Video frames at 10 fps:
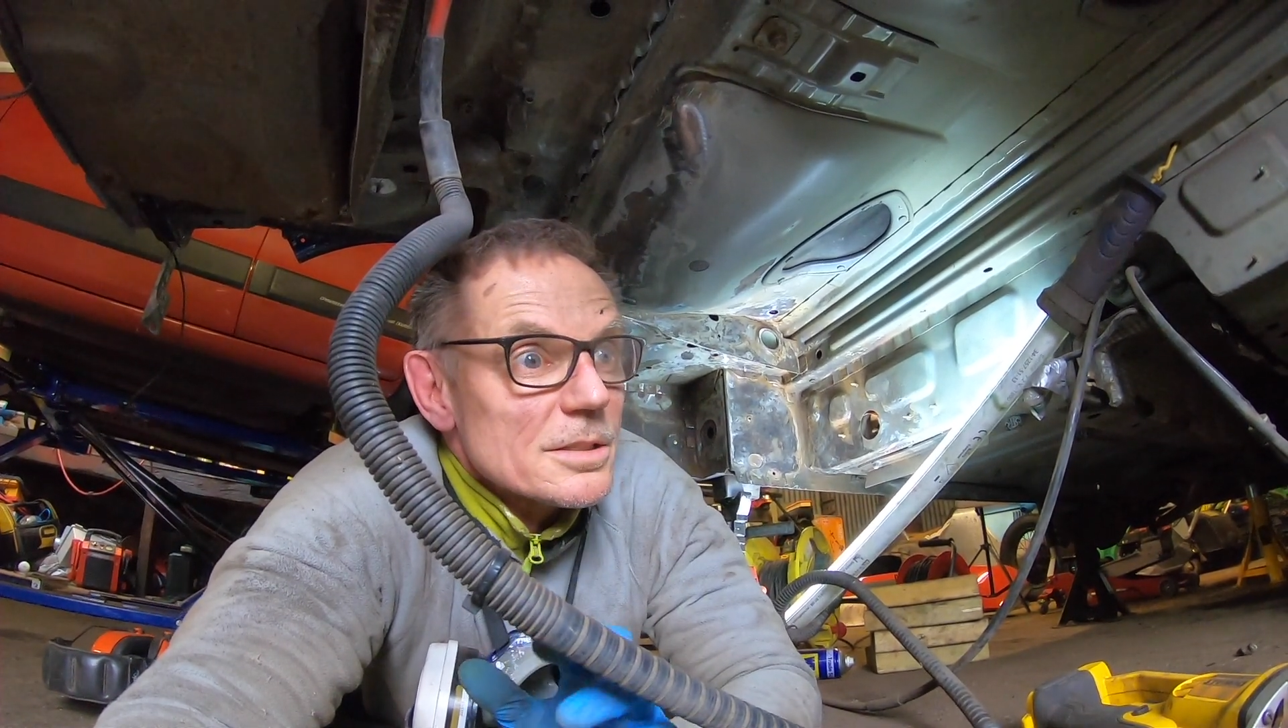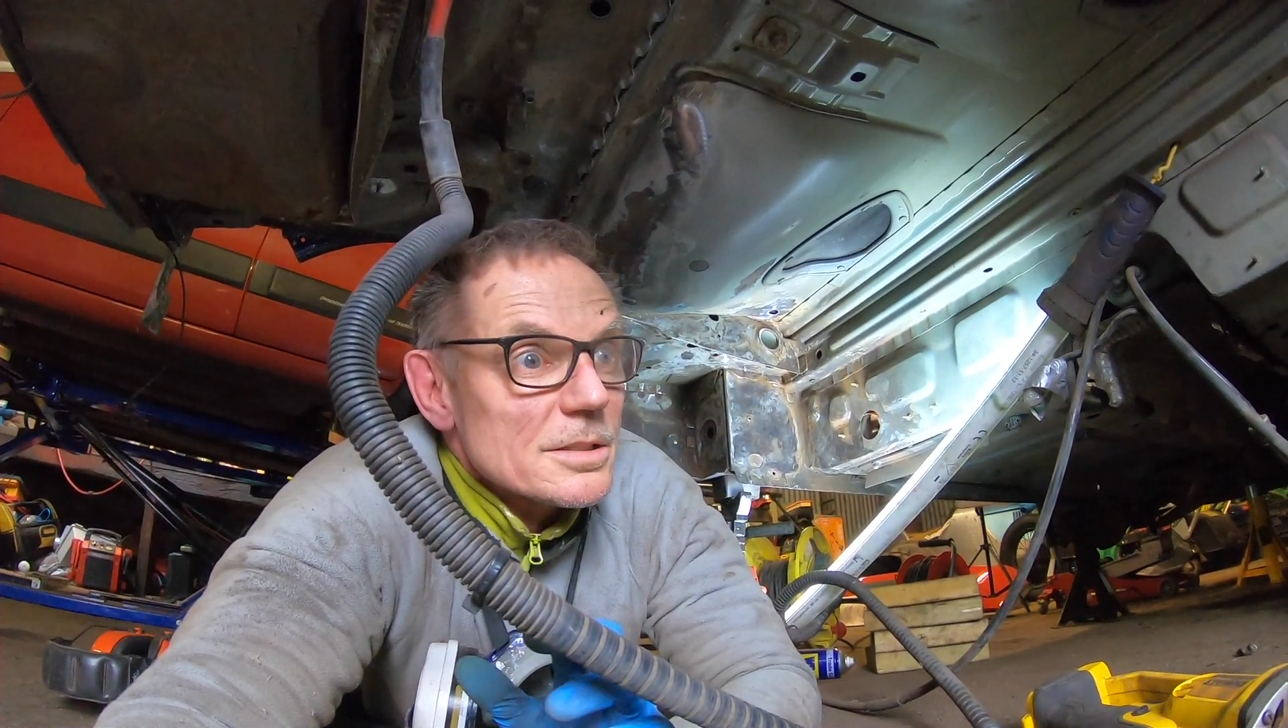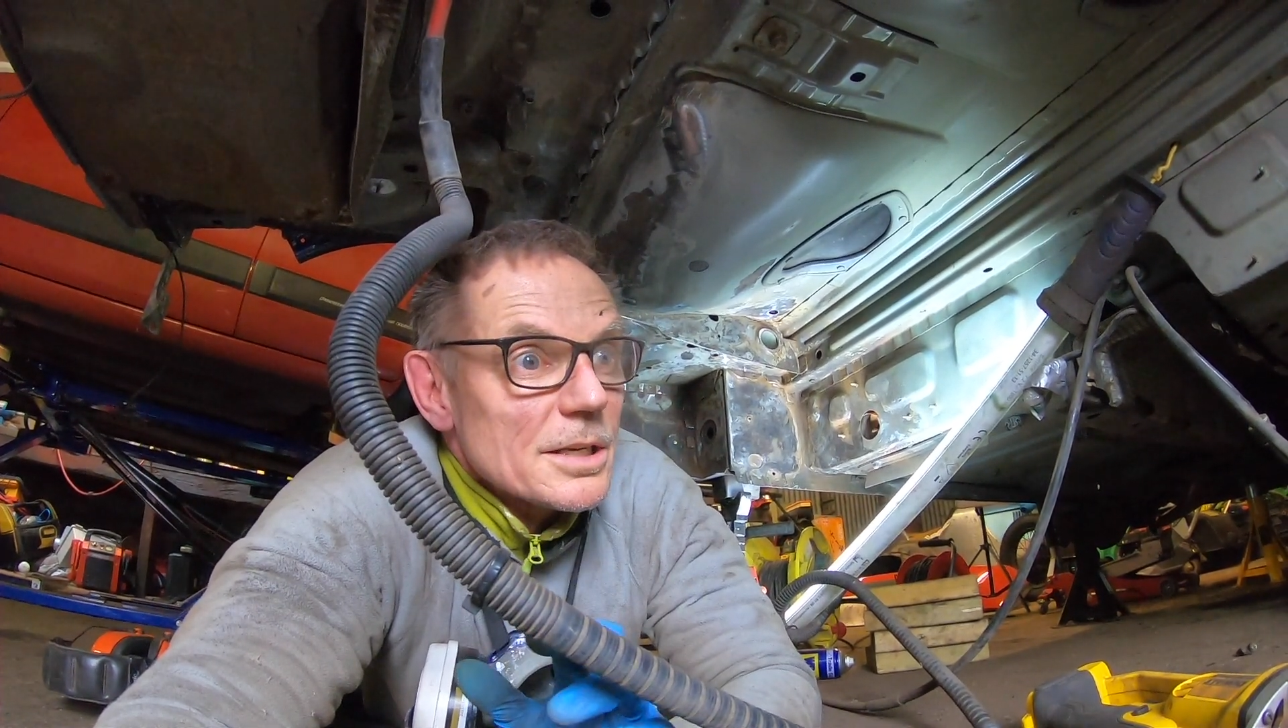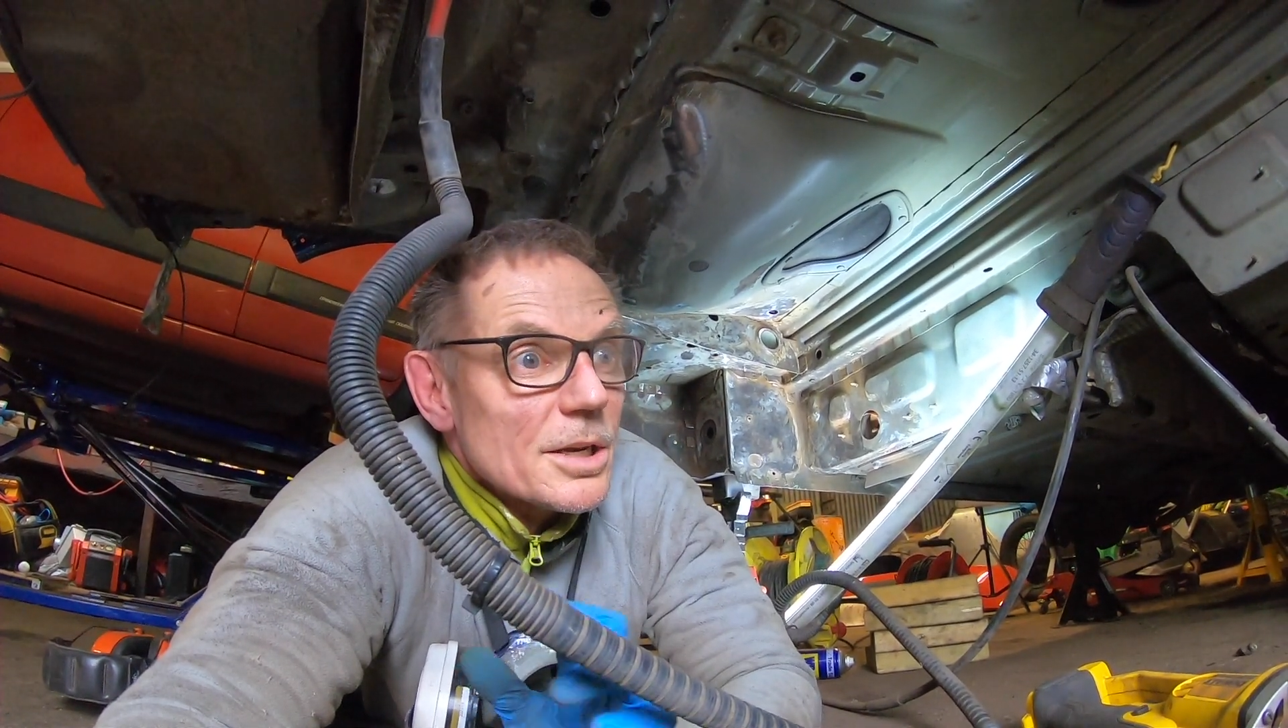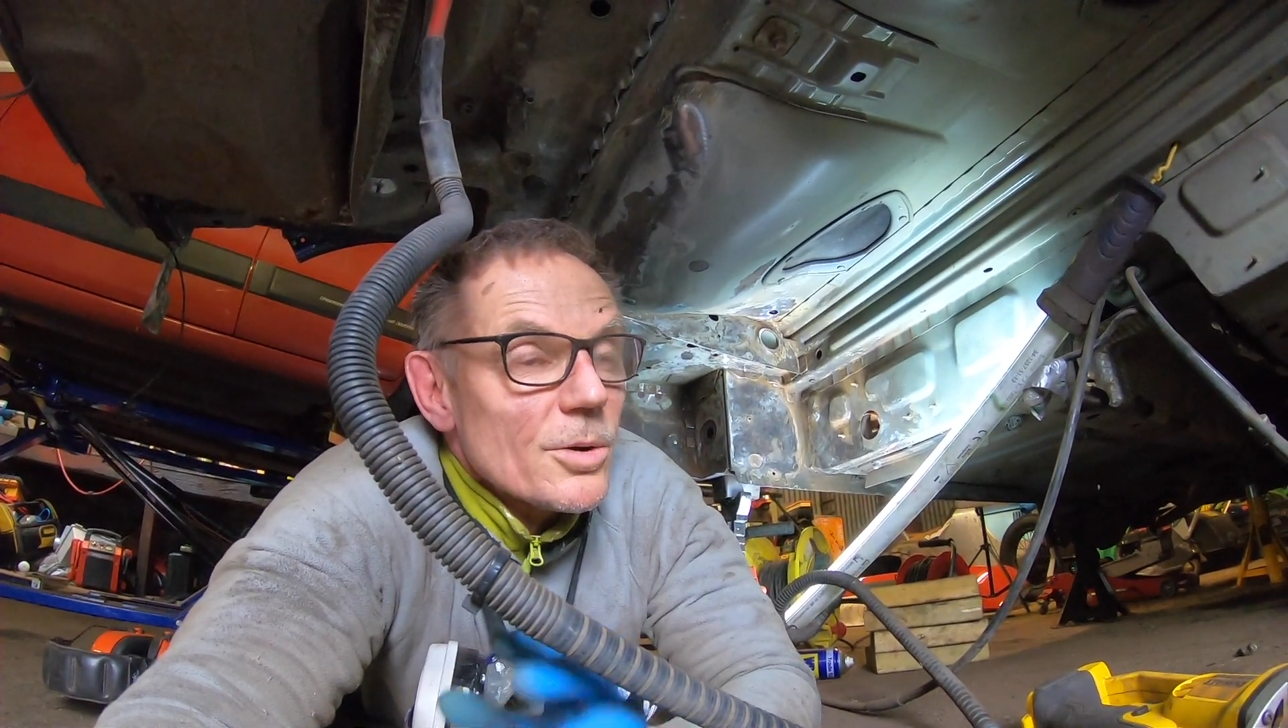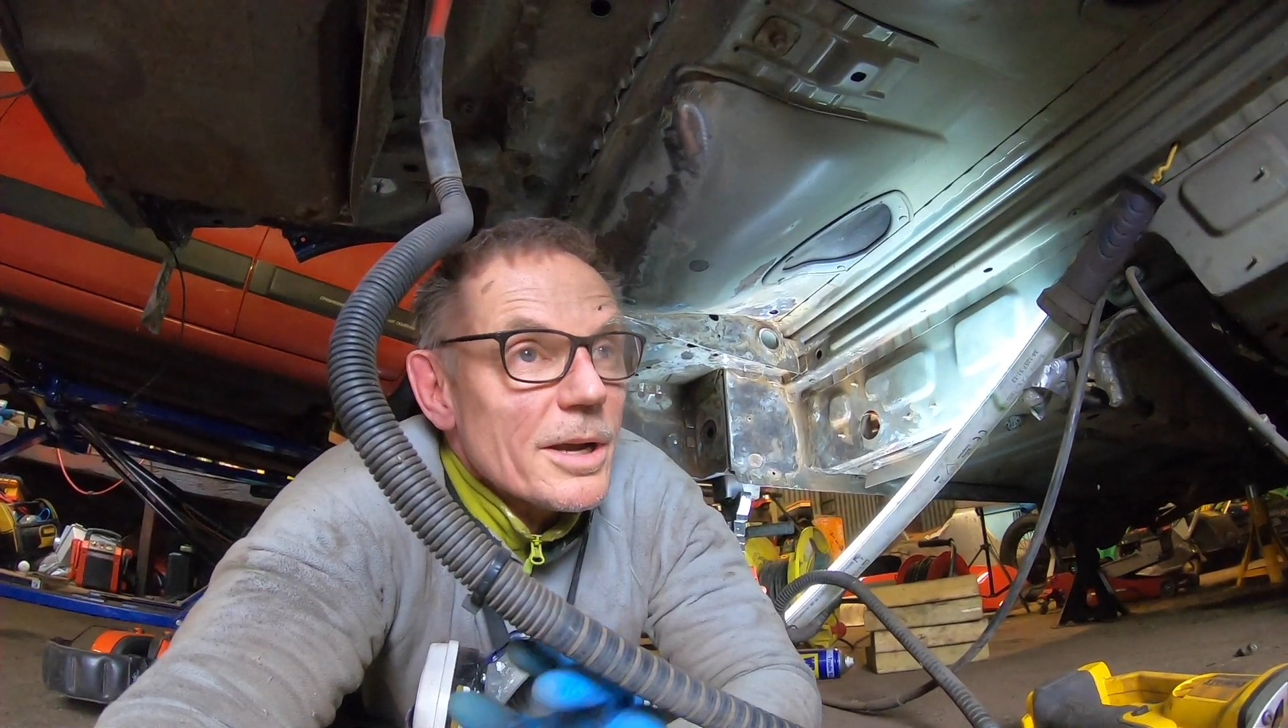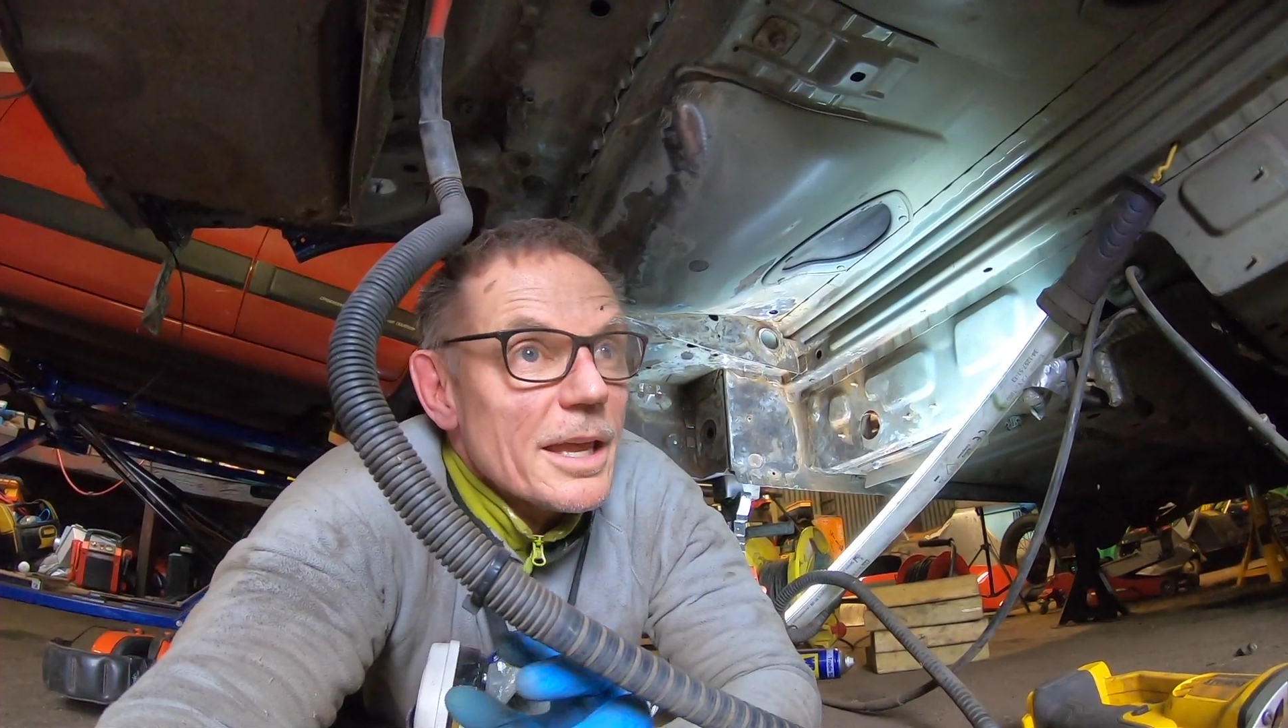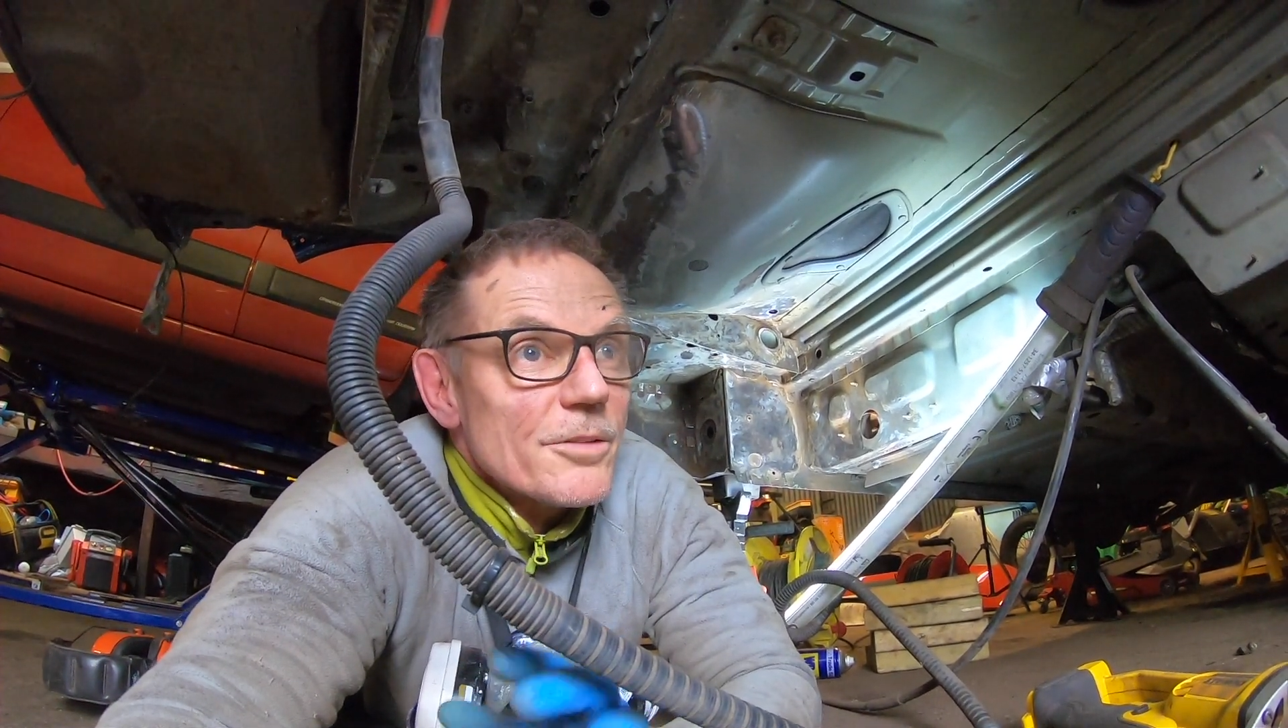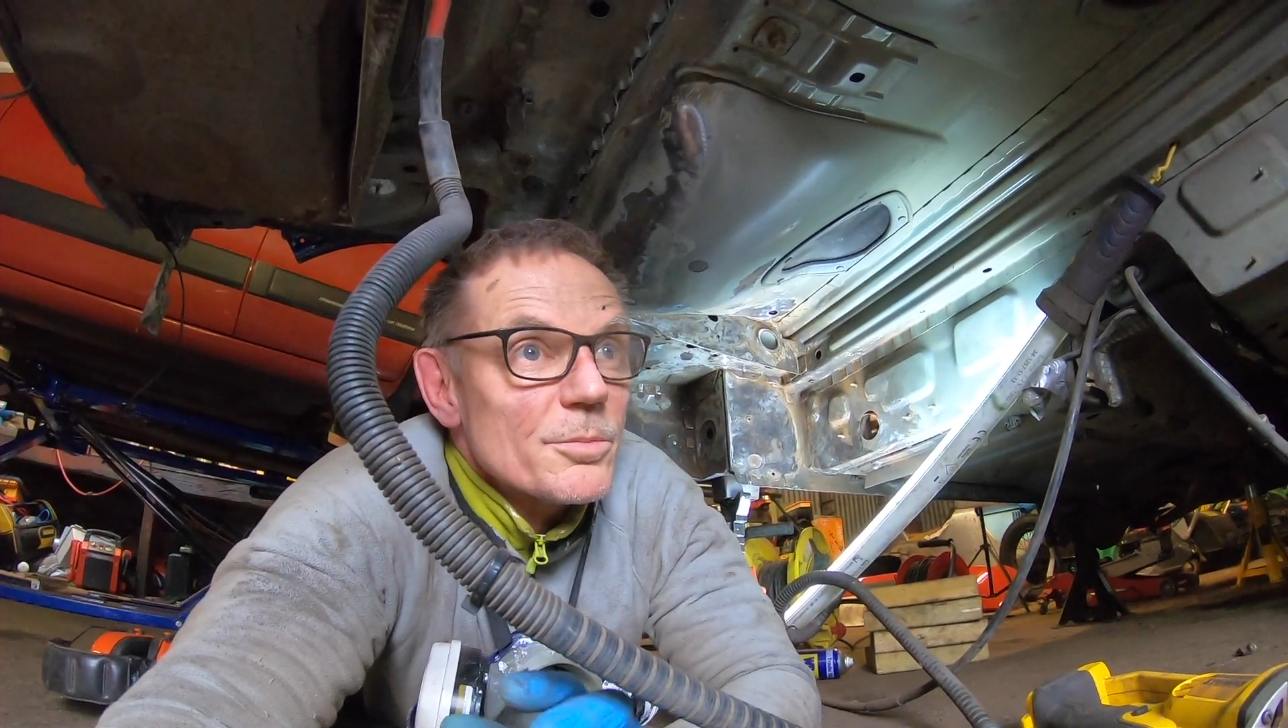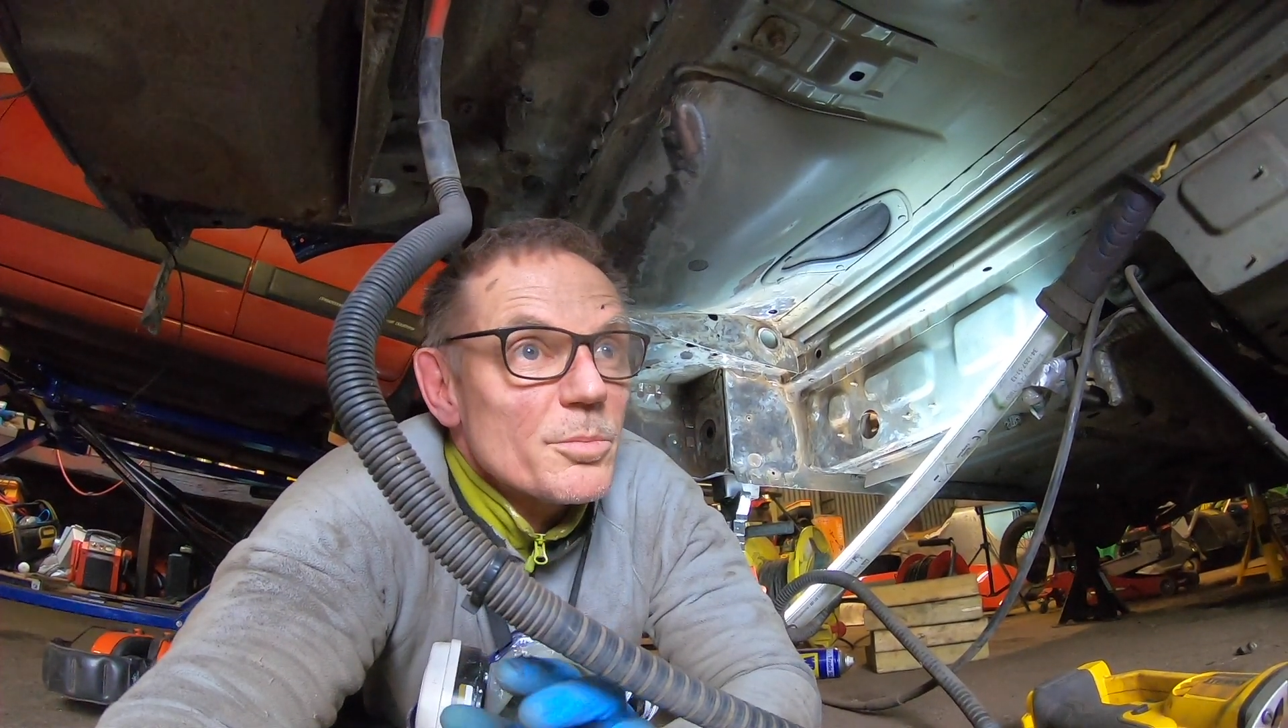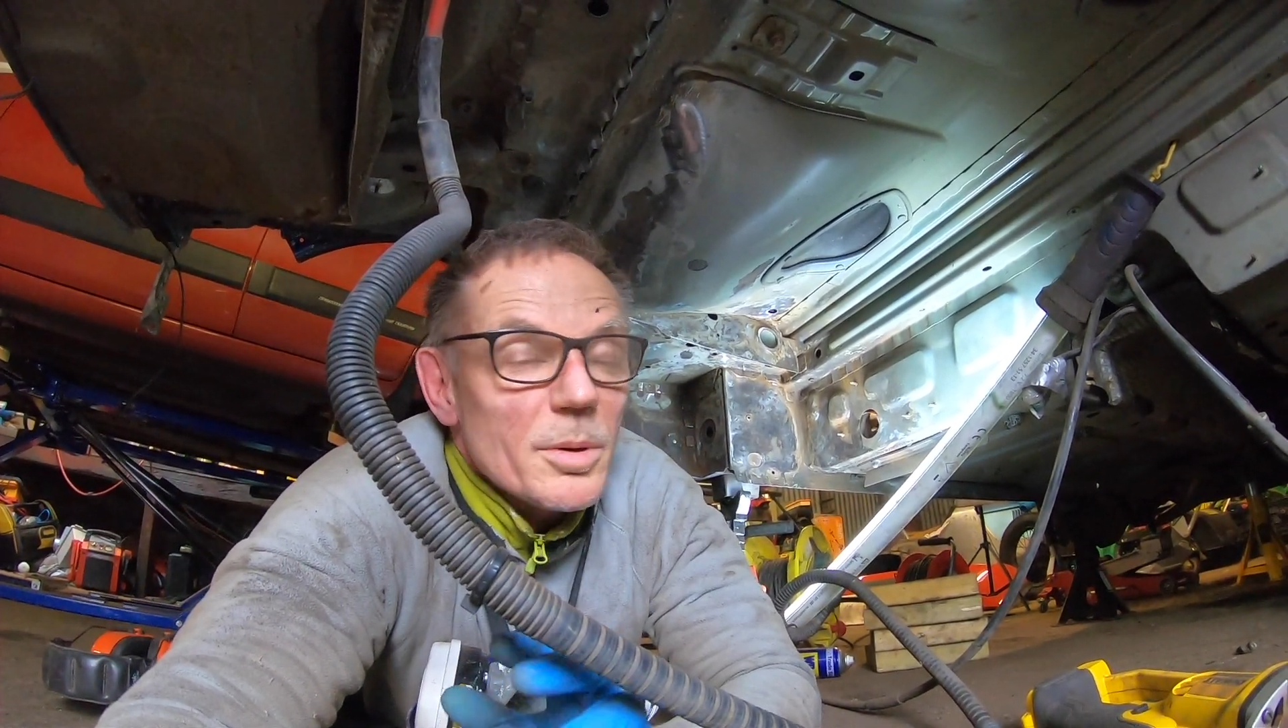because I know I haven't